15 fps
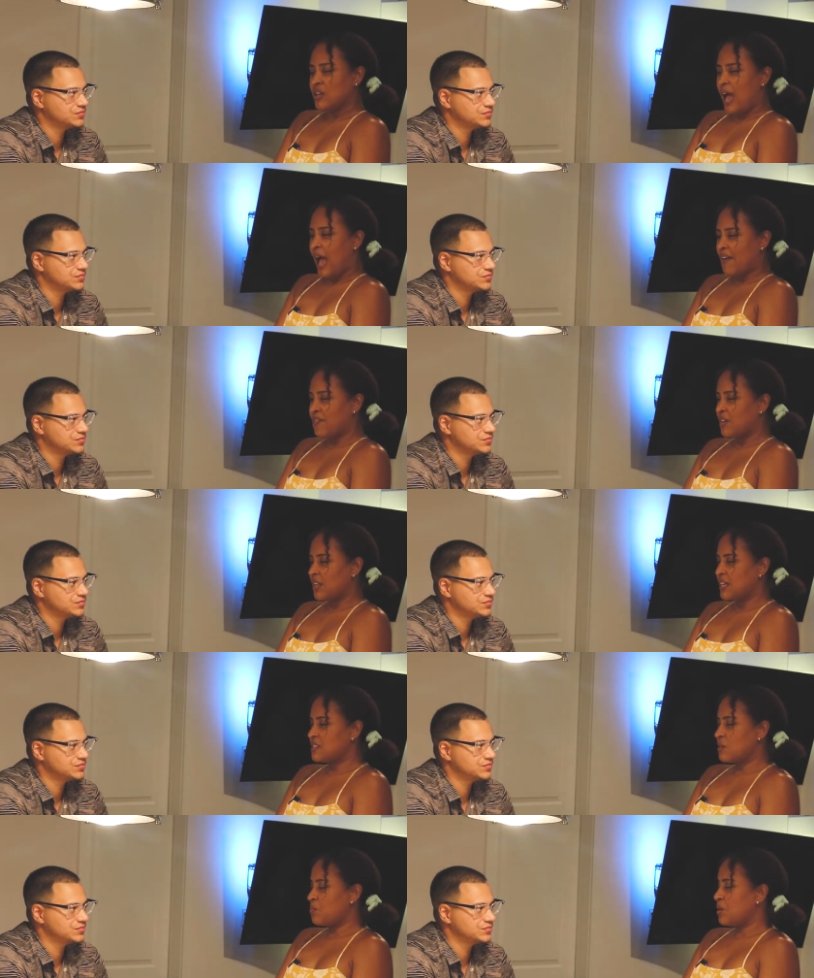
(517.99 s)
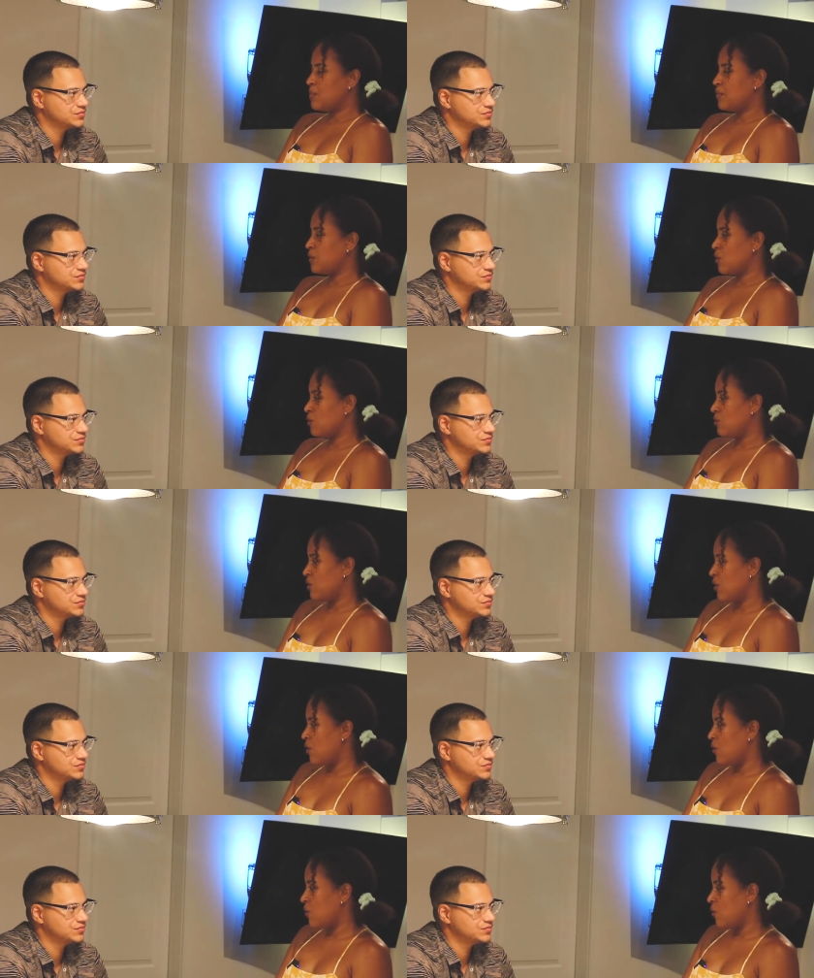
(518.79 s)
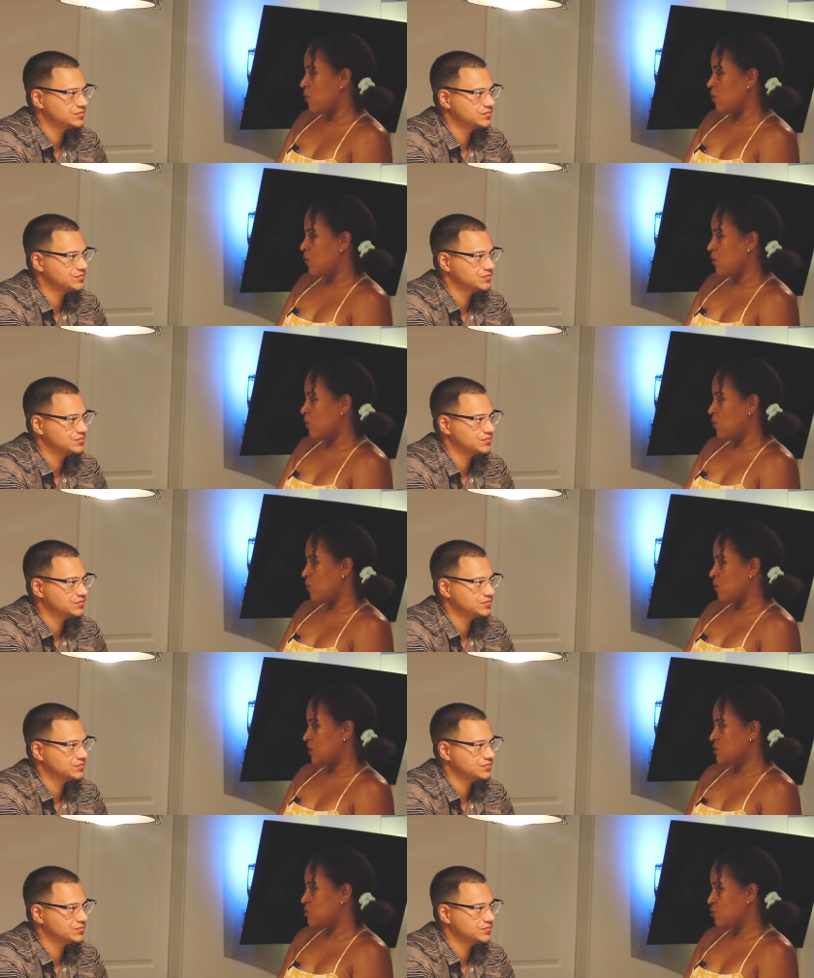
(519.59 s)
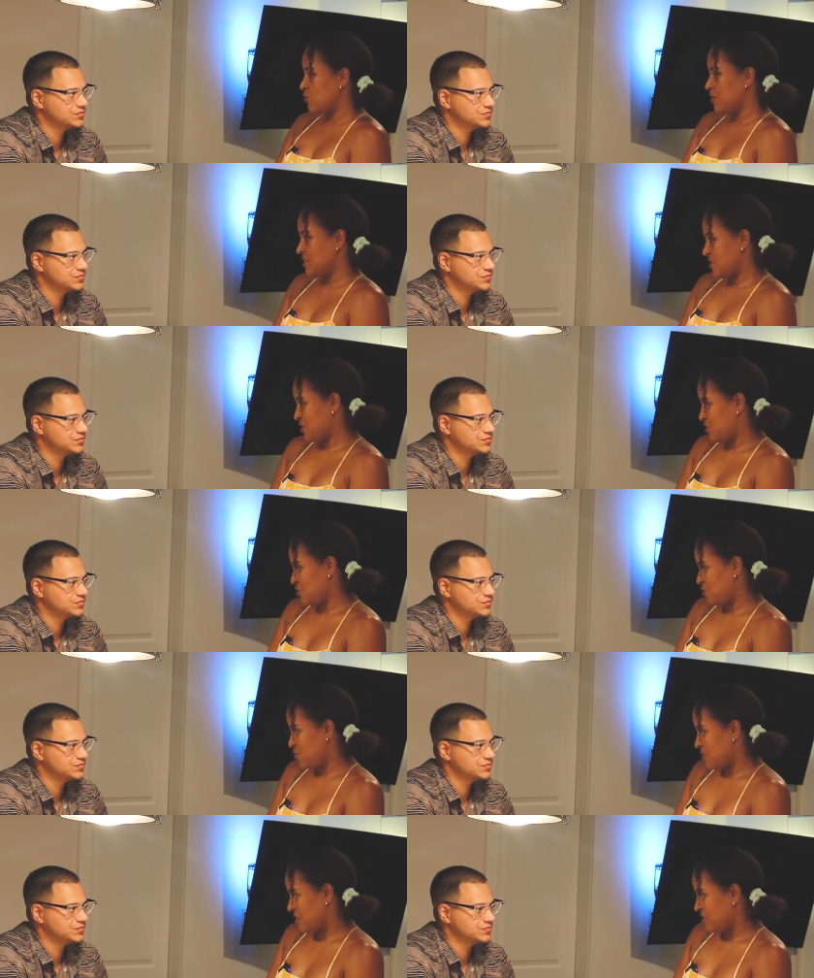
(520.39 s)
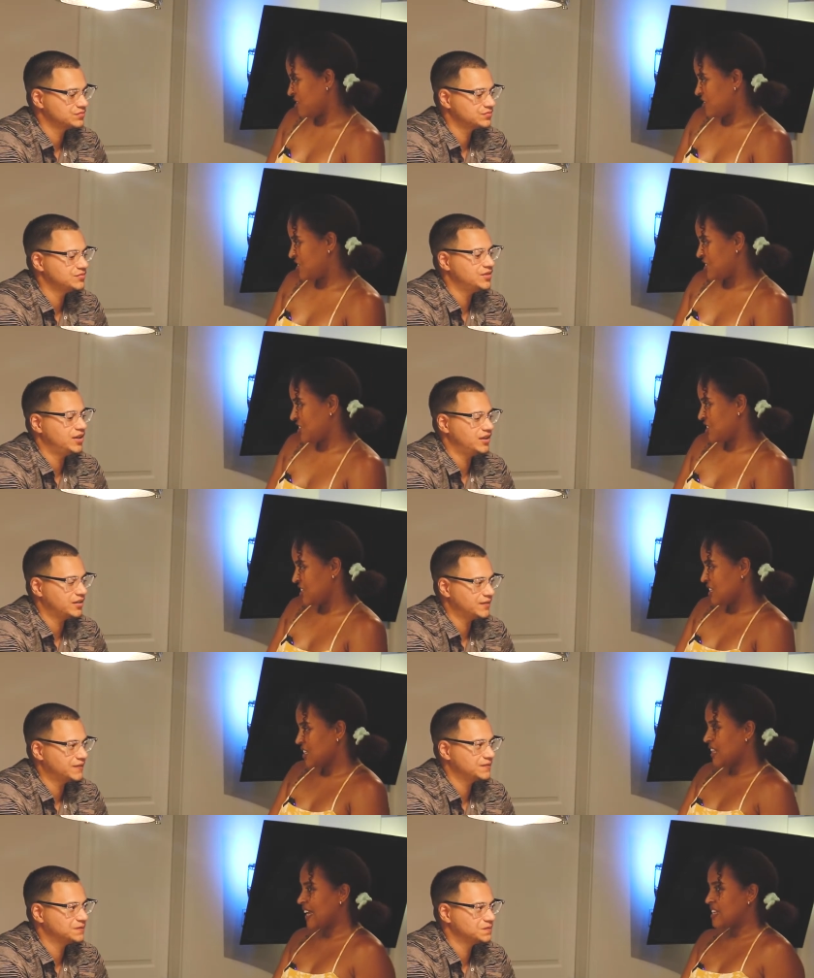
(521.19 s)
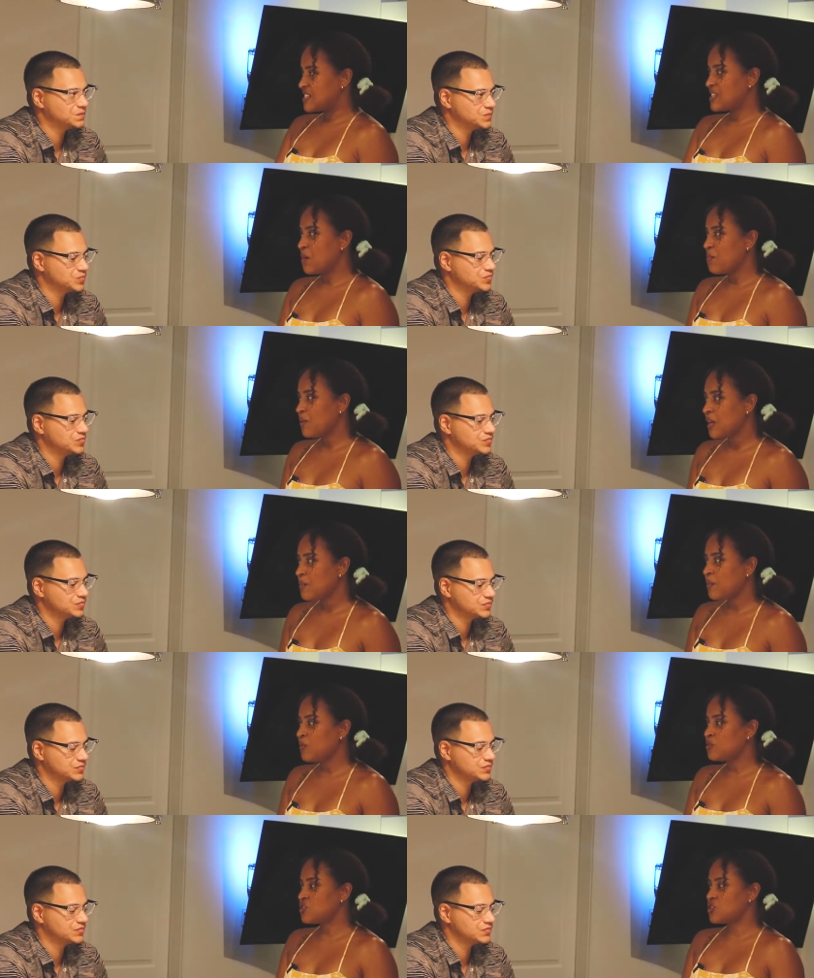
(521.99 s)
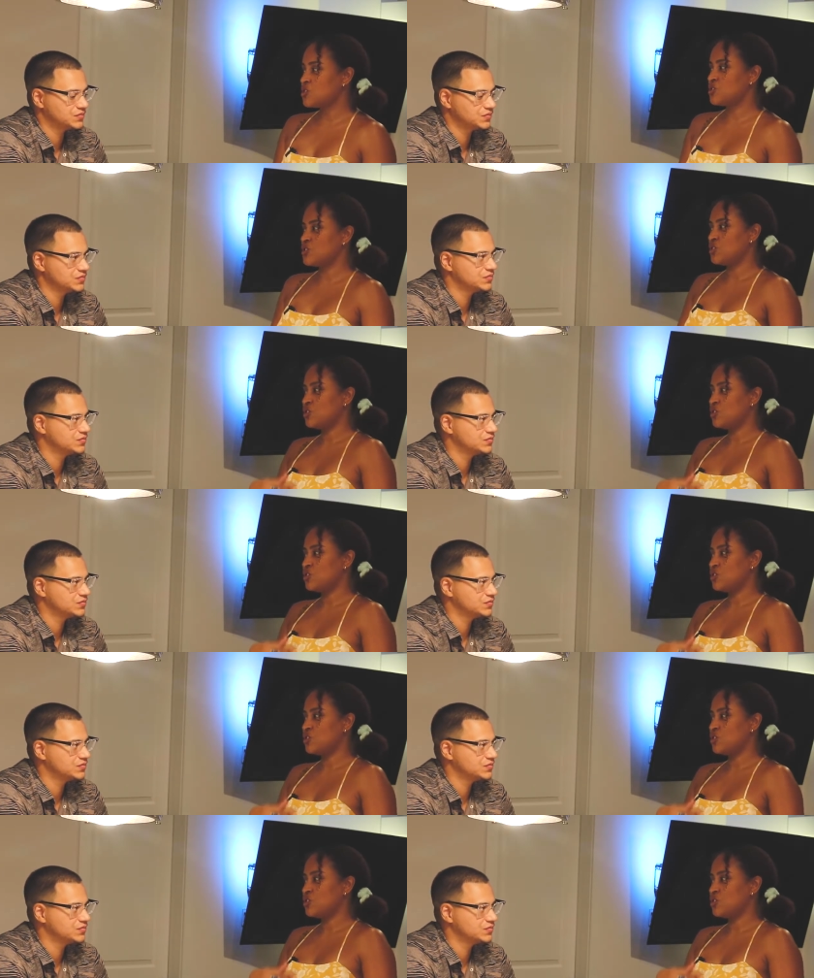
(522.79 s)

Speaker 1: I feel like some people don't know when too much is too much. Yeah. Like some people just